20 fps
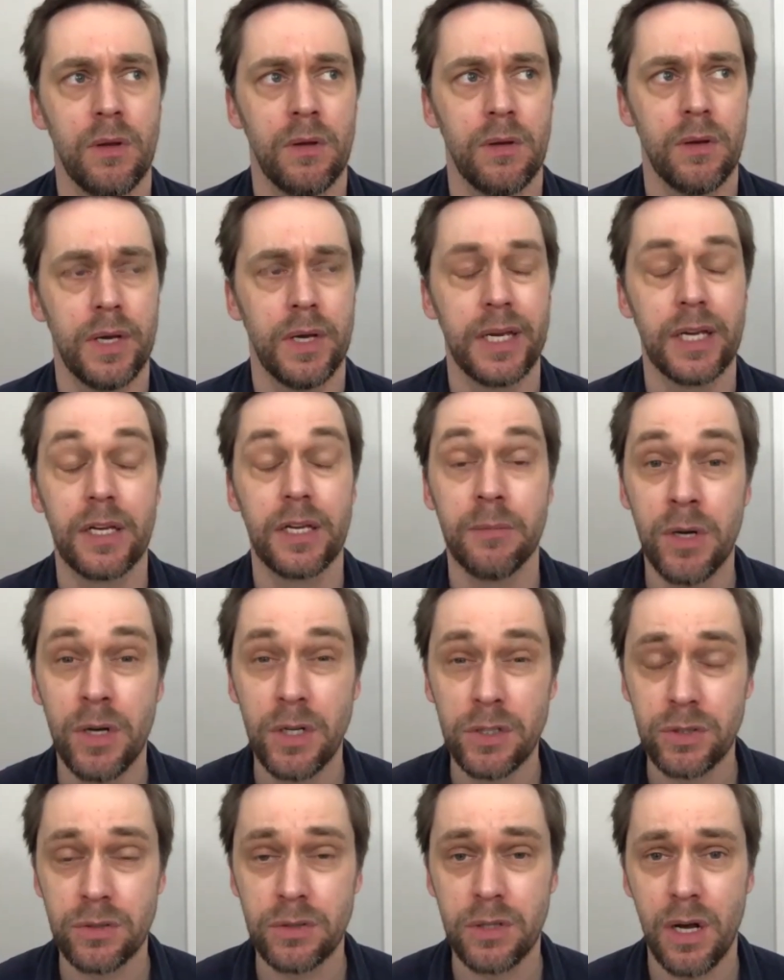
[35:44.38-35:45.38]
in
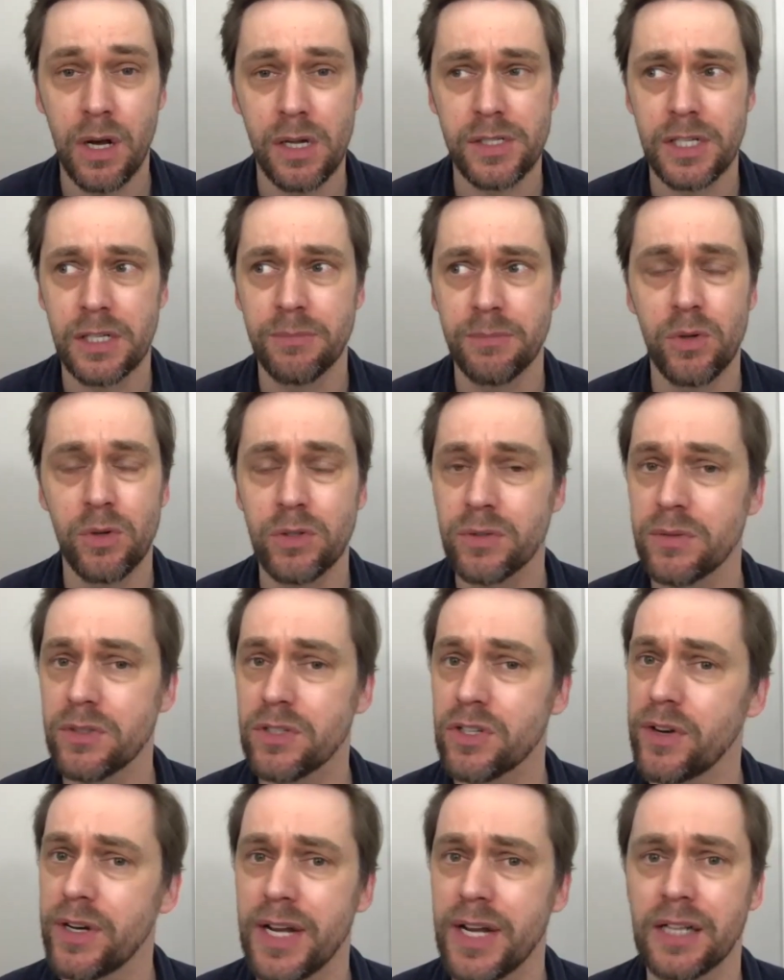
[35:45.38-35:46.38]
commercial casting, but also in
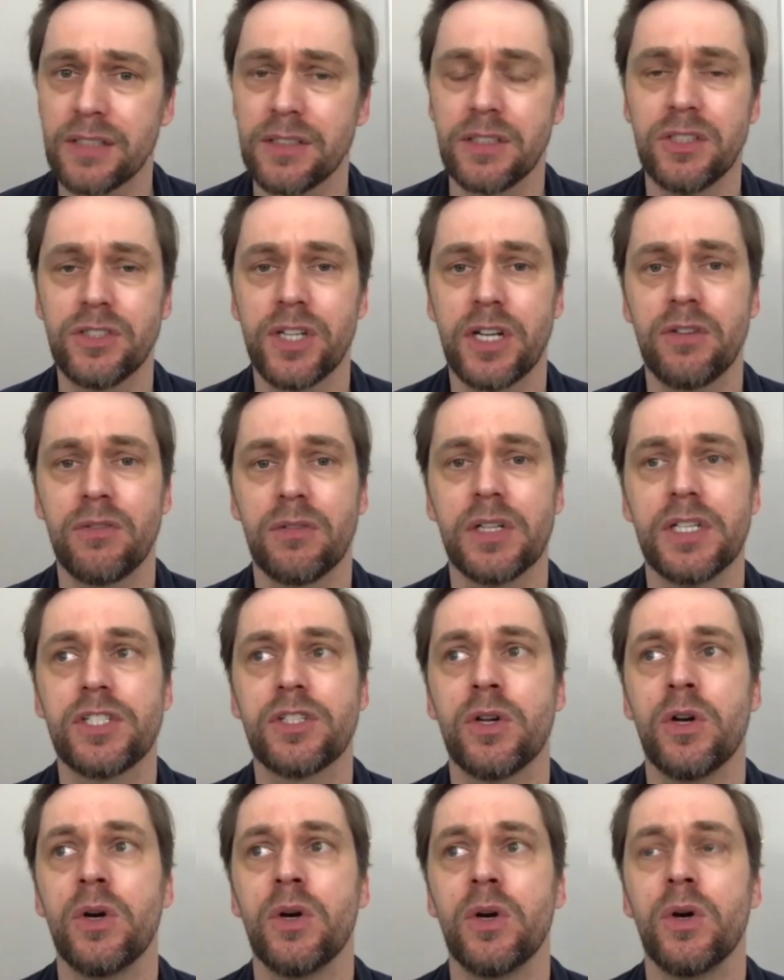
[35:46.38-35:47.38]
screen acting in general, is
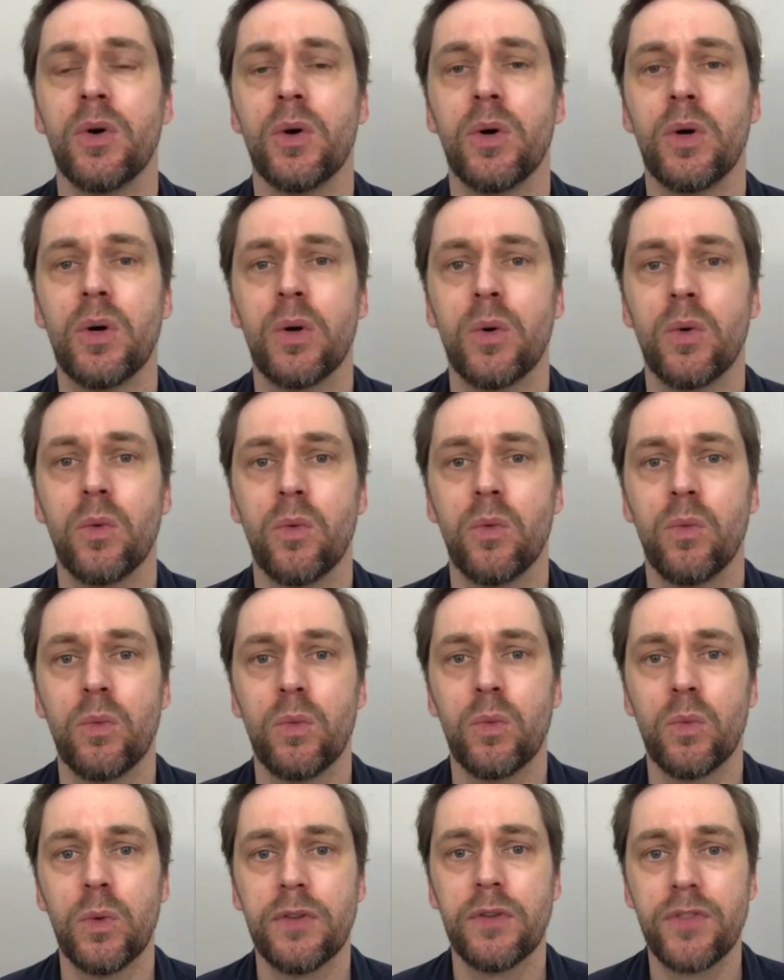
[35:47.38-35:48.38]

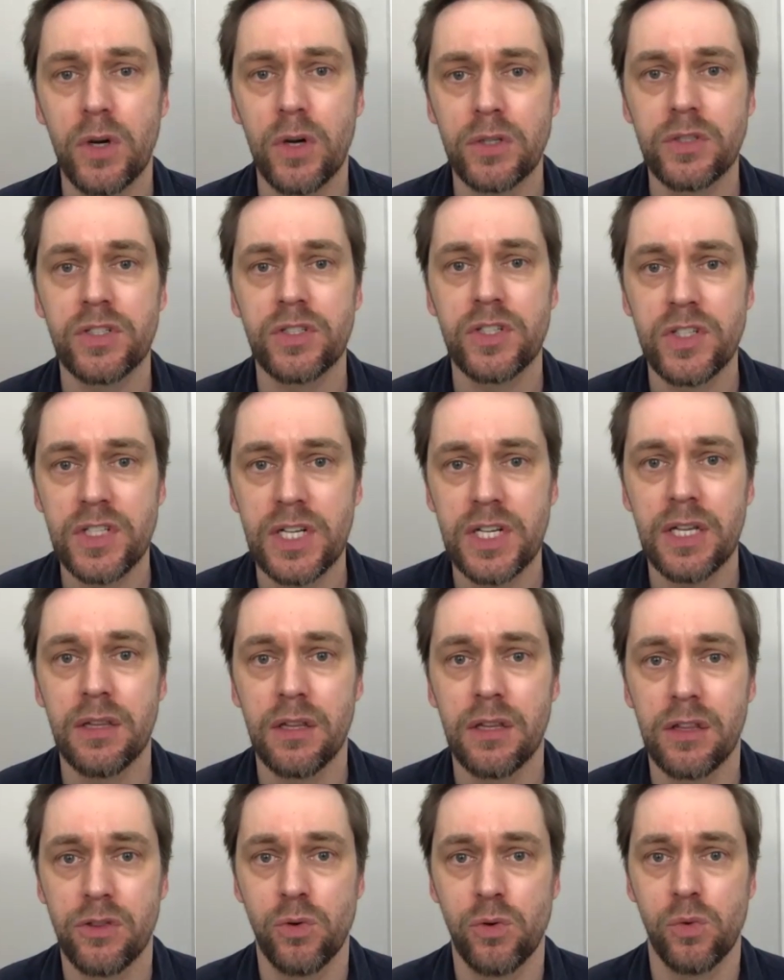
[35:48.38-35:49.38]
we've got to see the
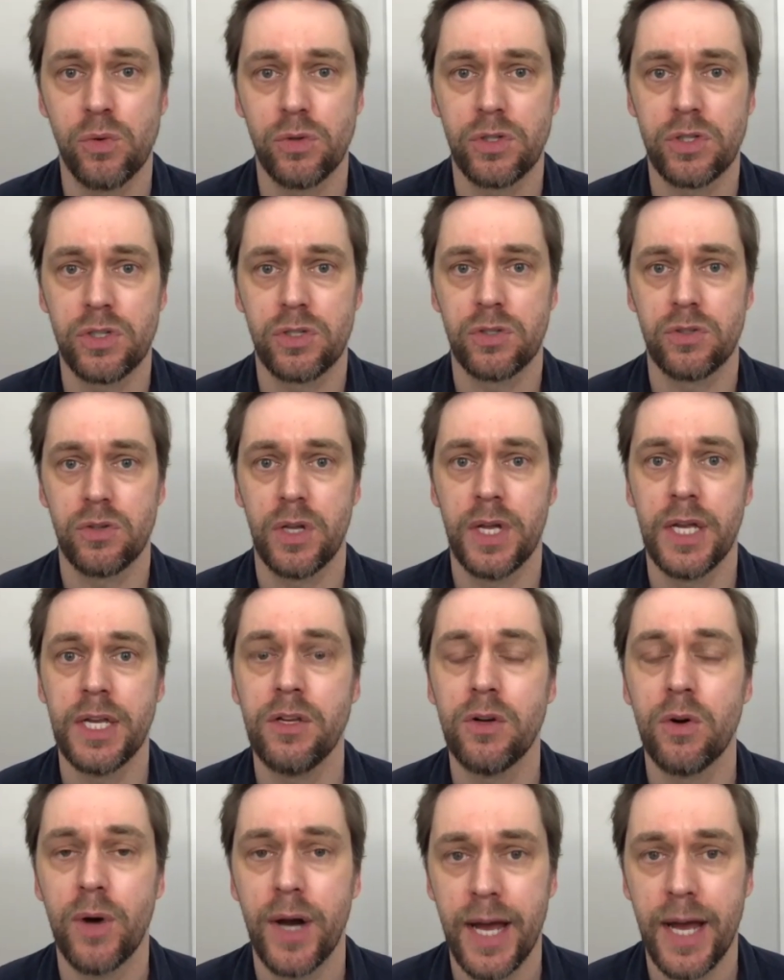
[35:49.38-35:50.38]
thoughts in
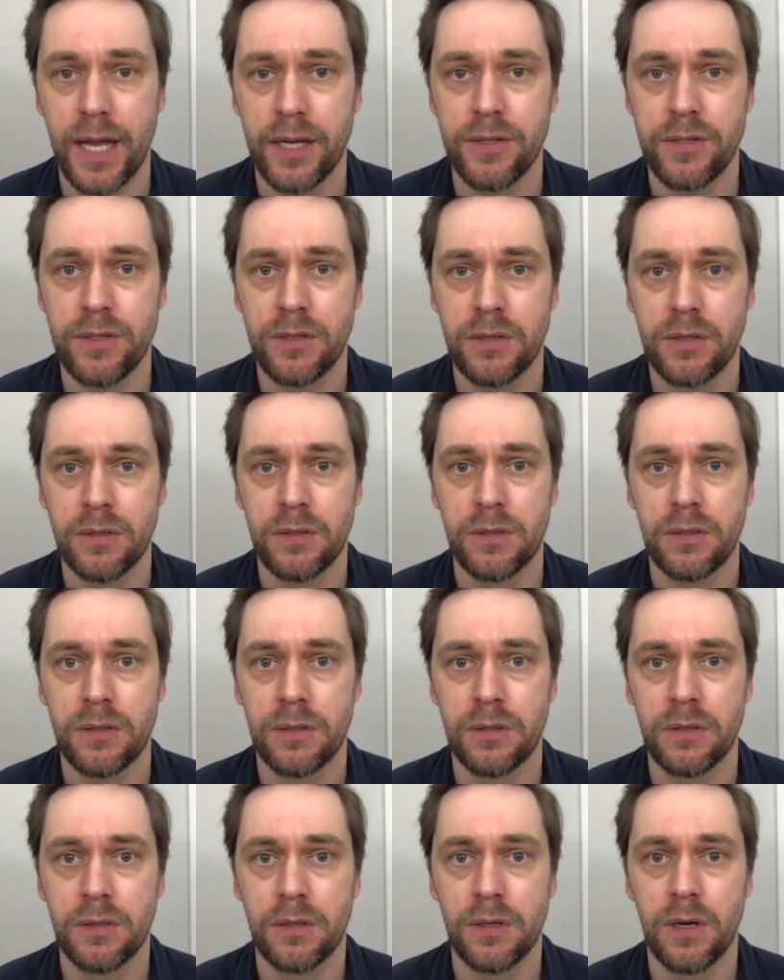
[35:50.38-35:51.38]
your head.
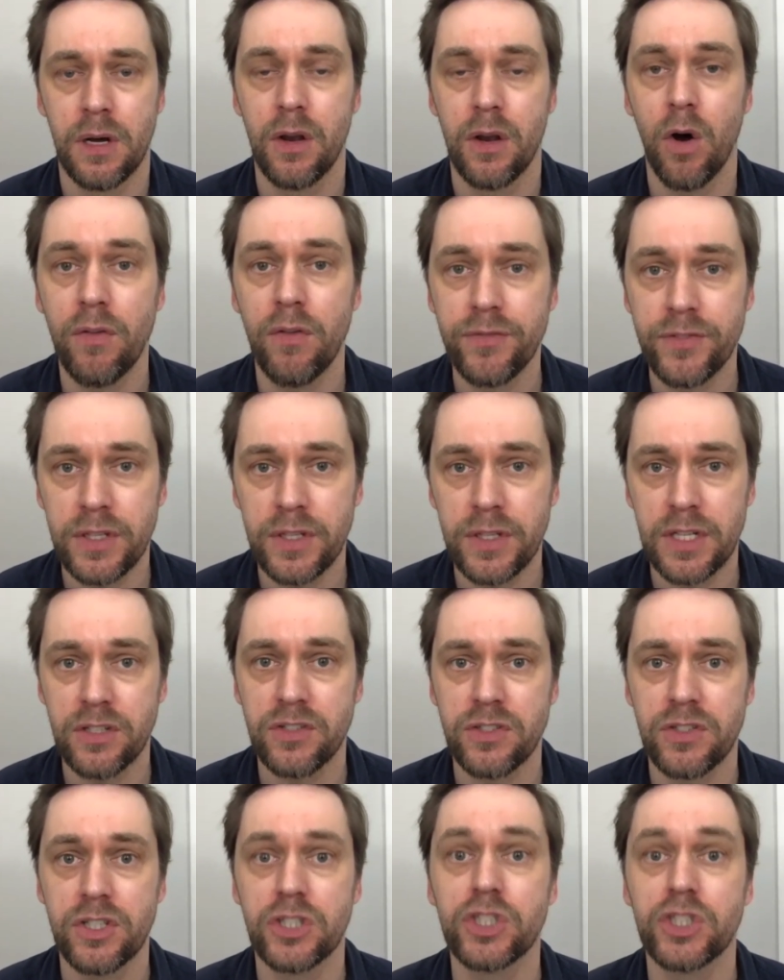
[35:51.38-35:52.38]
And often it's
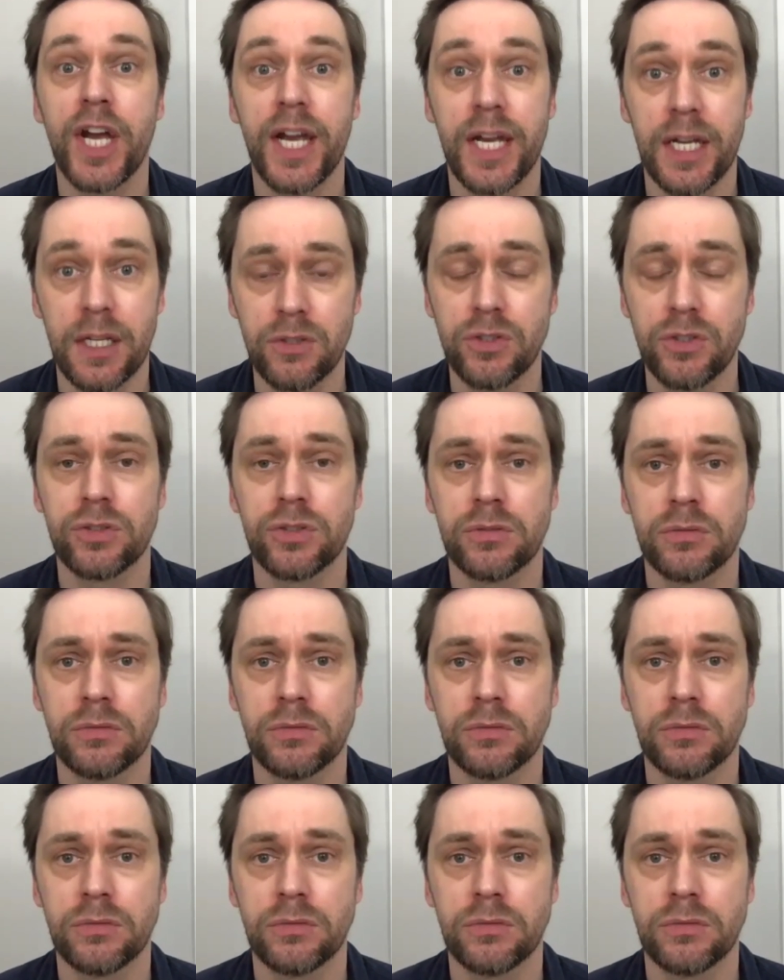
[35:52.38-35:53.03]
the change.